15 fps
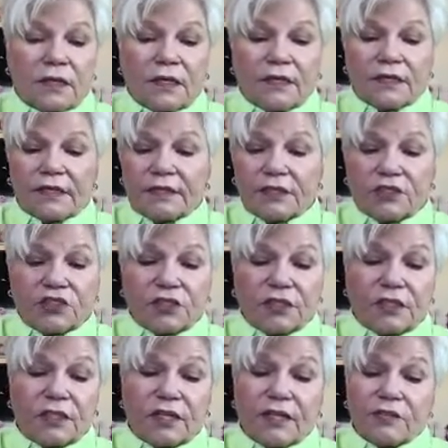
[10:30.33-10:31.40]
This is just
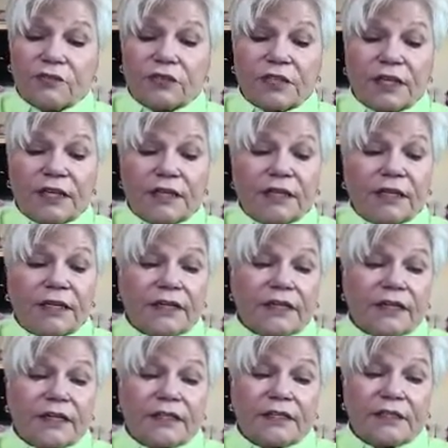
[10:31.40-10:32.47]
another technique,
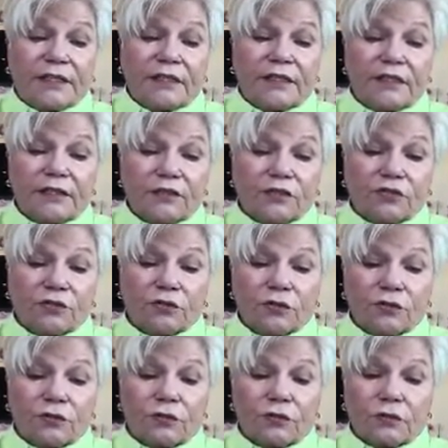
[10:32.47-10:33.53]
and to tell you the
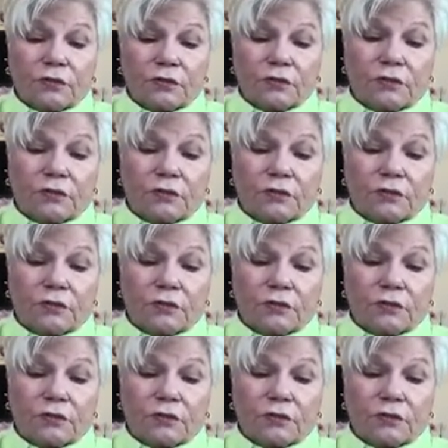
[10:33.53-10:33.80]
truth,